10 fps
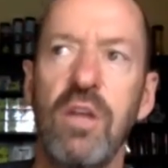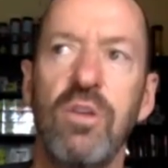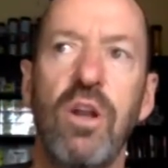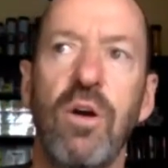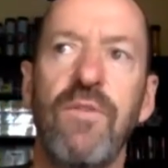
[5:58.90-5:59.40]

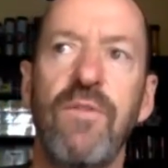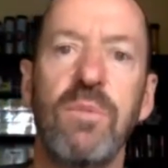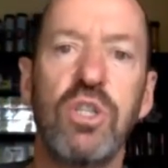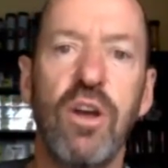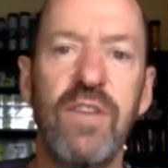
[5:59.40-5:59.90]
you know, if I'm
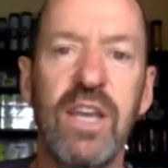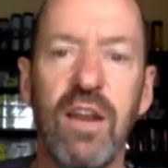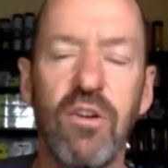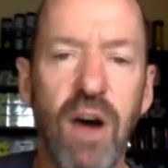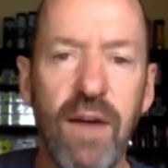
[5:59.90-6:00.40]
serving
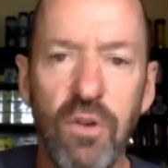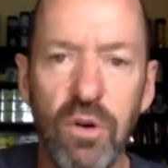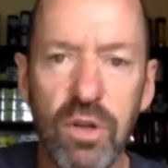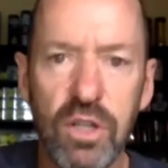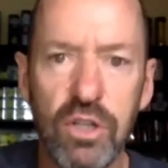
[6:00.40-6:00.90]
at level
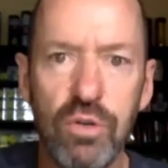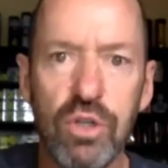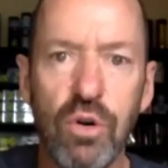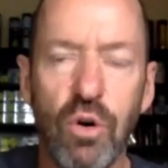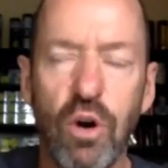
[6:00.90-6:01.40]
in the juice
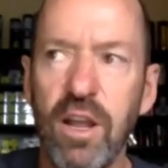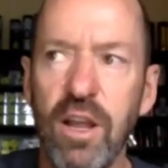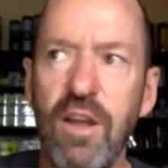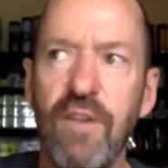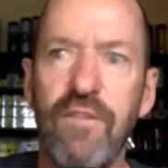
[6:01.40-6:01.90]
court
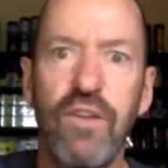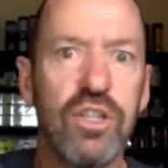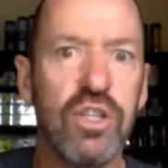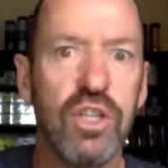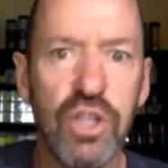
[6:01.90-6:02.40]
versus